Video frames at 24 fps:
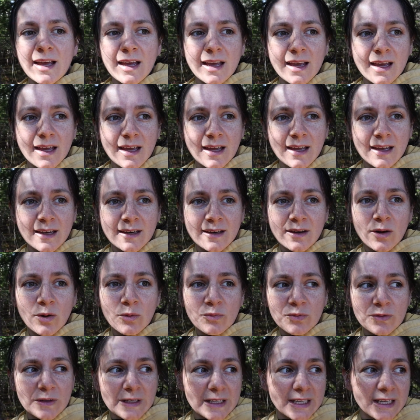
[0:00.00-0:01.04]
And
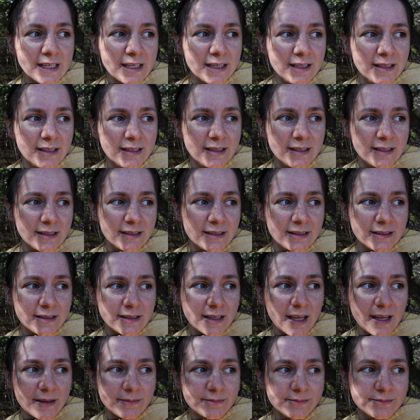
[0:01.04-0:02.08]
hopefully,
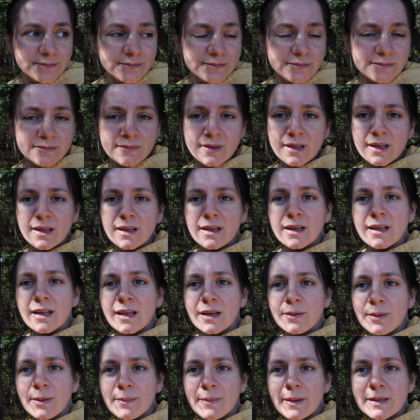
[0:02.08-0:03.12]
yeah.
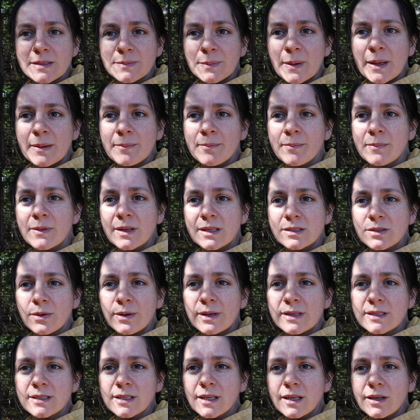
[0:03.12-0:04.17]
Anyway, that's the plan. So
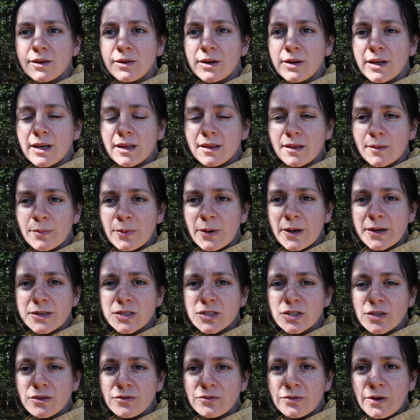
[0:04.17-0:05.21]
he's clearing the
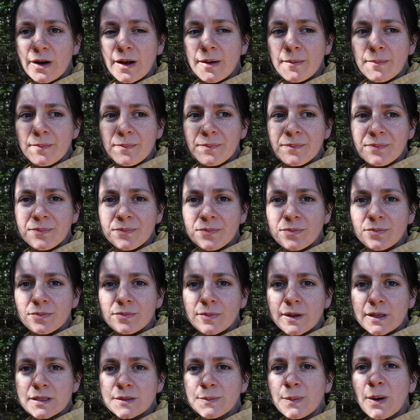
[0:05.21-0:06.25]
brush from
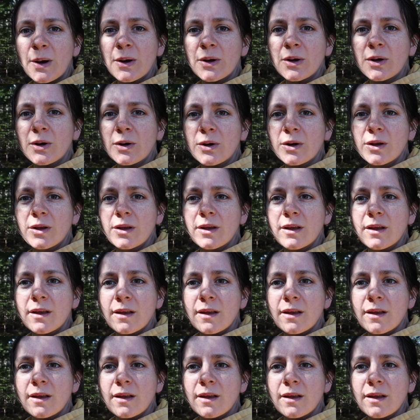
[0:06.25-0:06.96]
this marker,